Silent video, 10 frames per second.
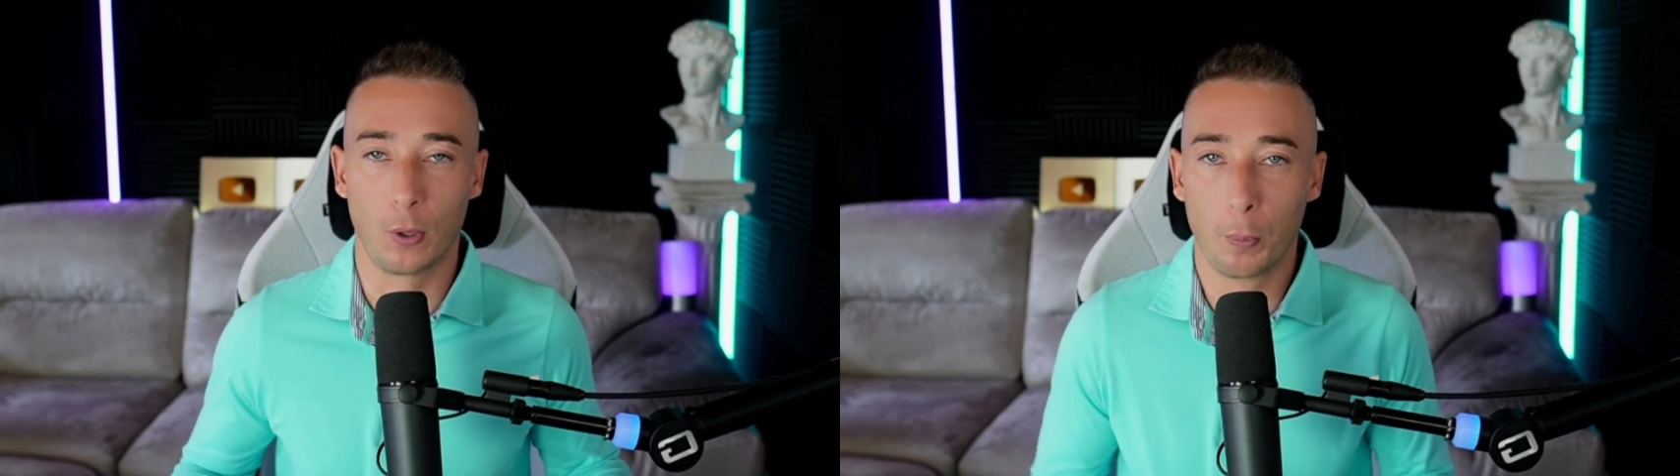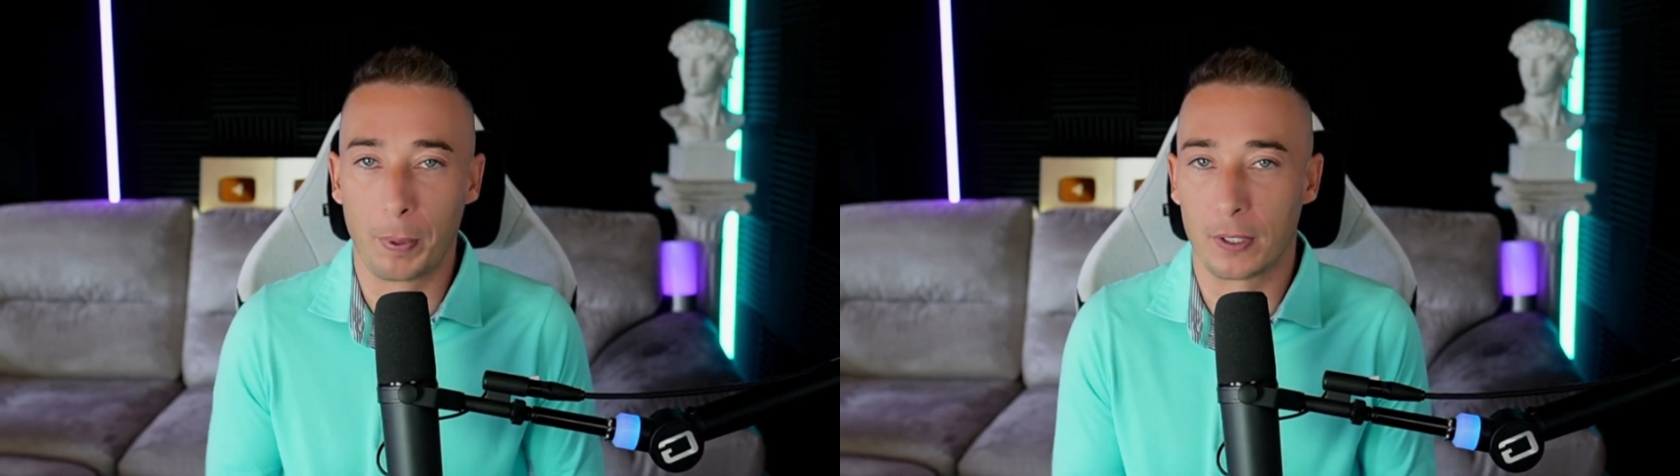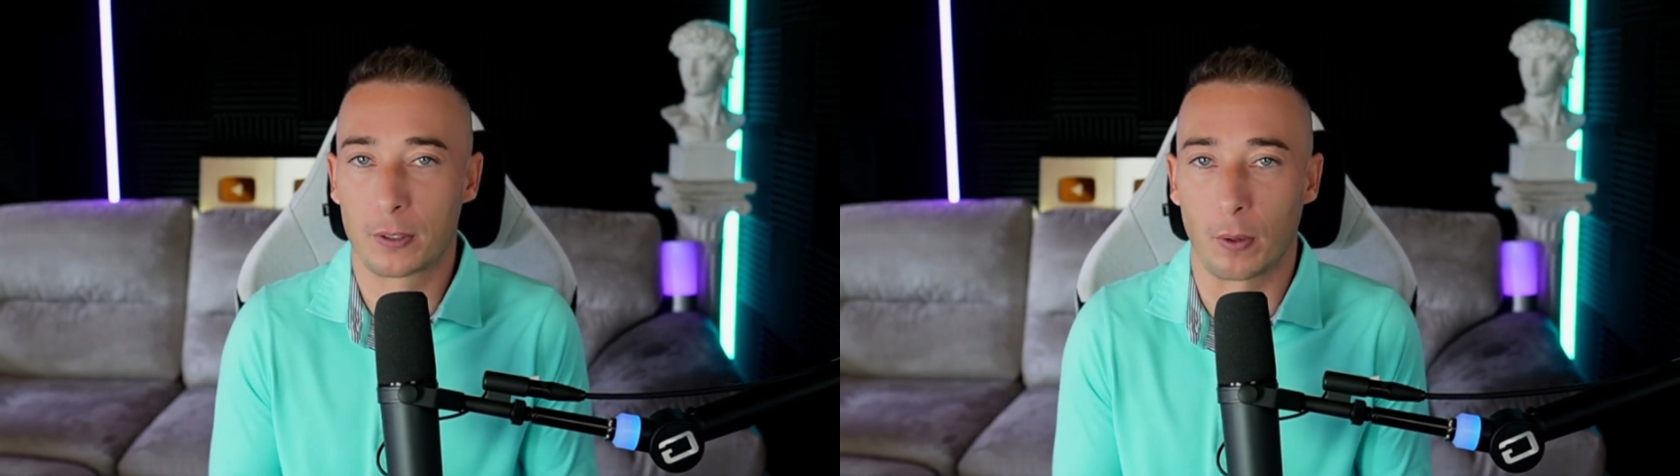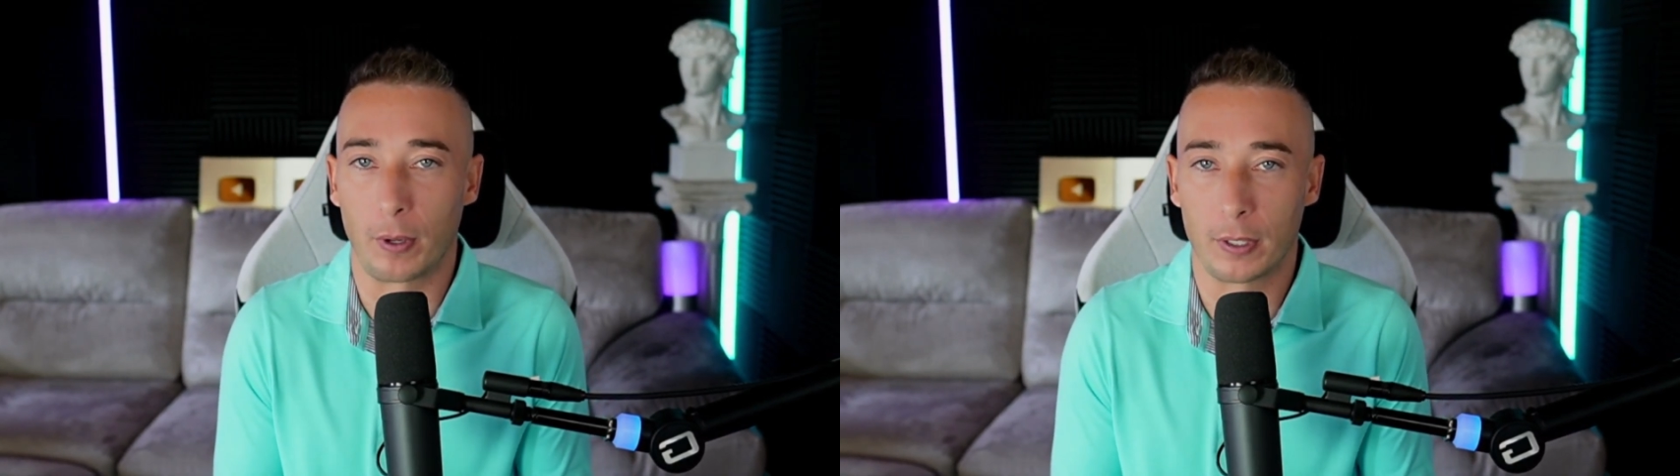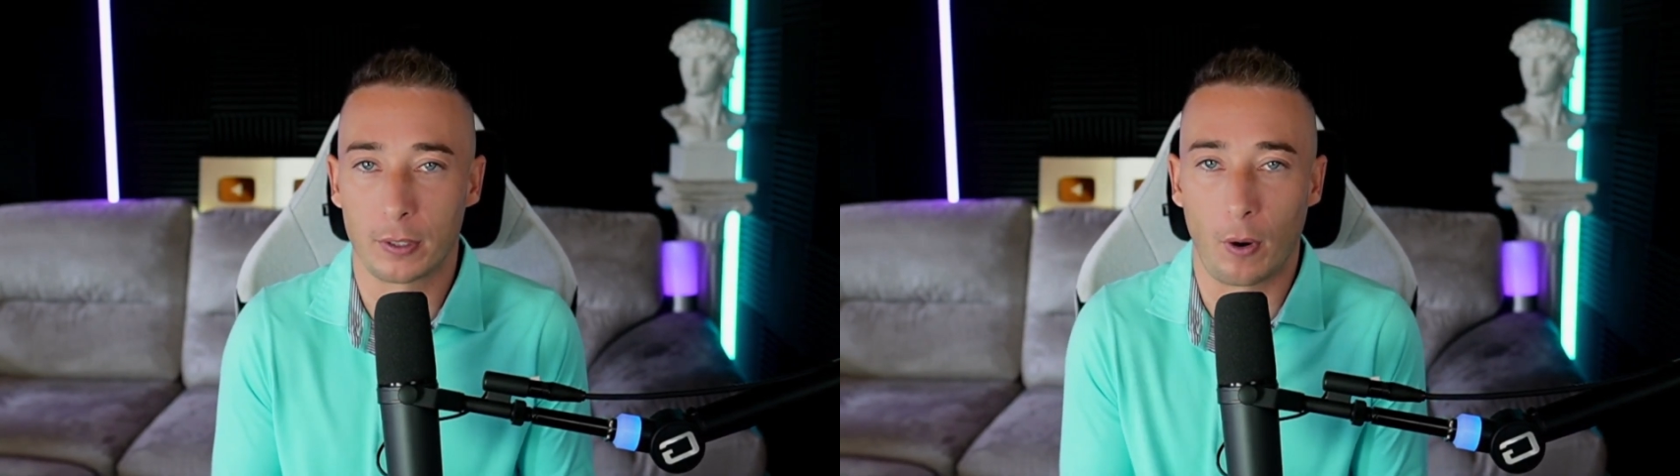looping
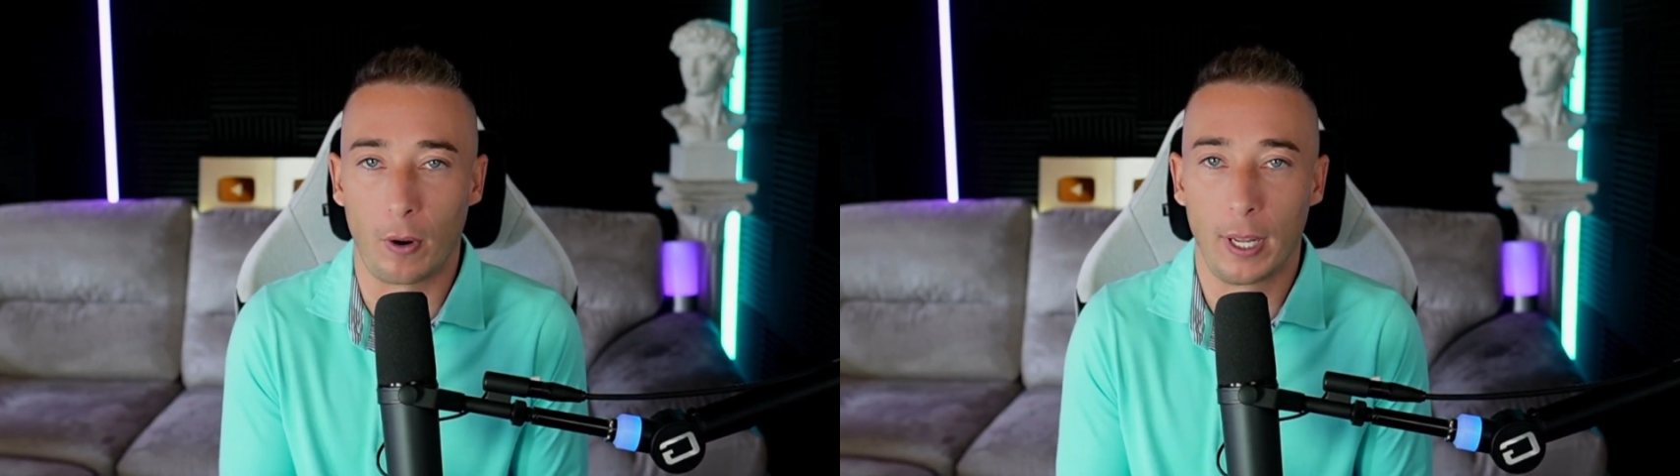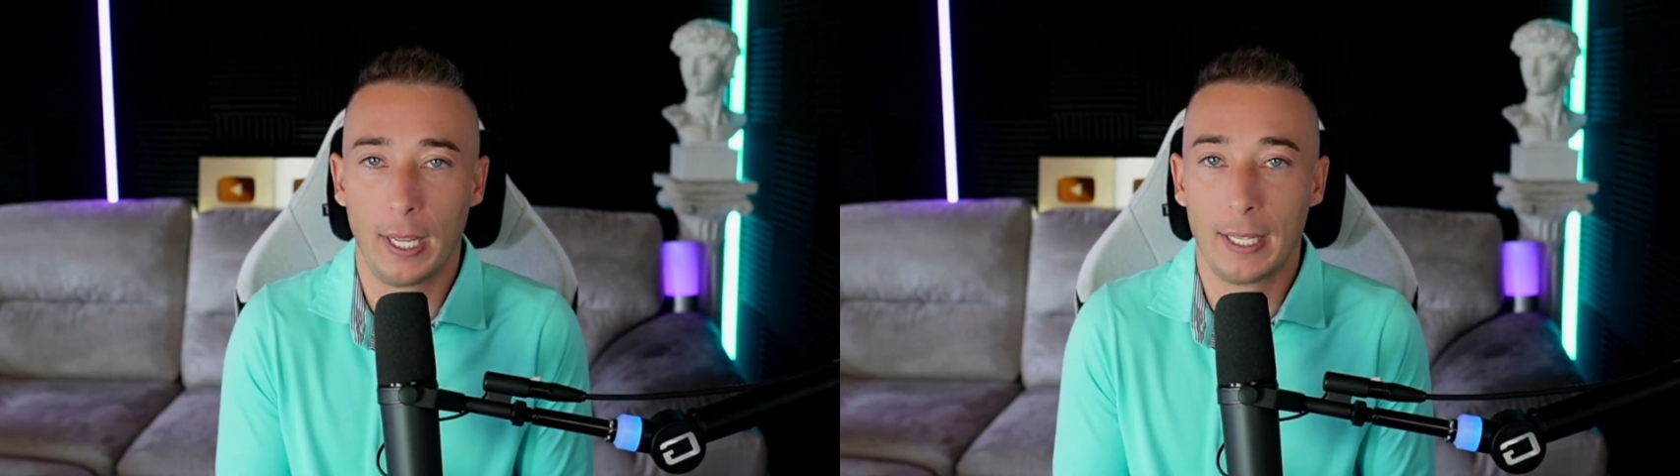stories, or